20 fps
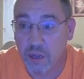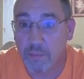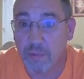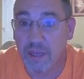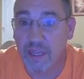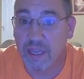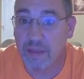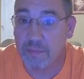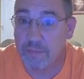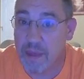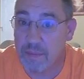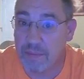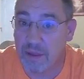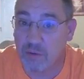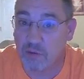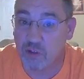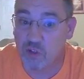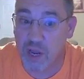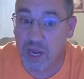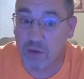But he may be
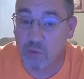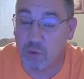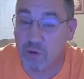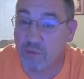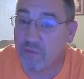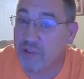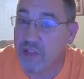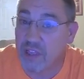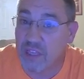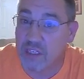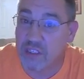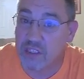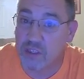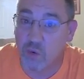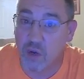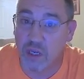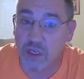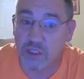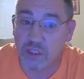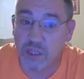trying to reveal it
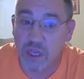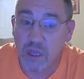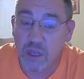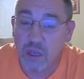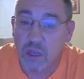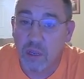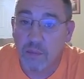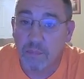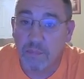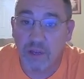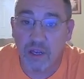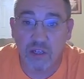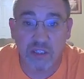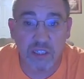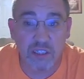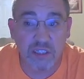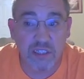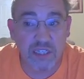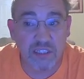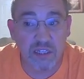to us because it
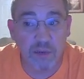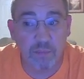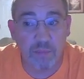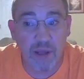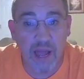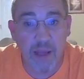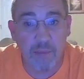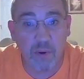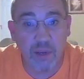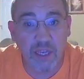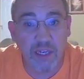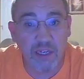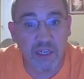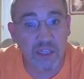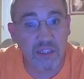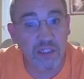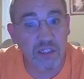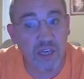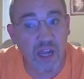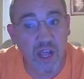says in the Bible he
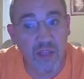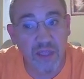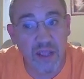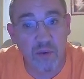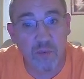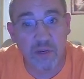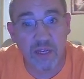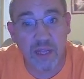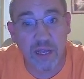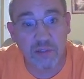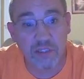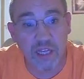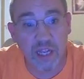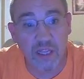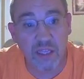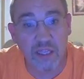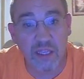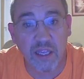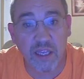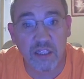does nothing without
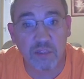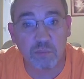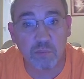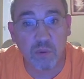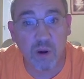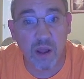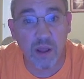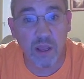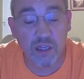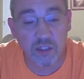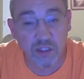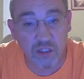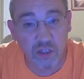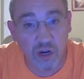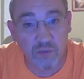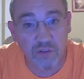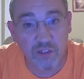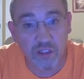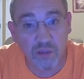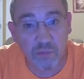telling his his
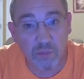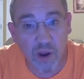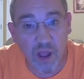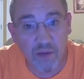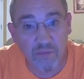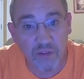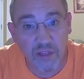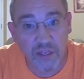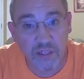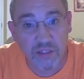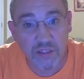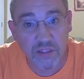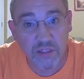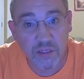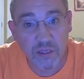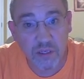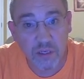servants the prophets.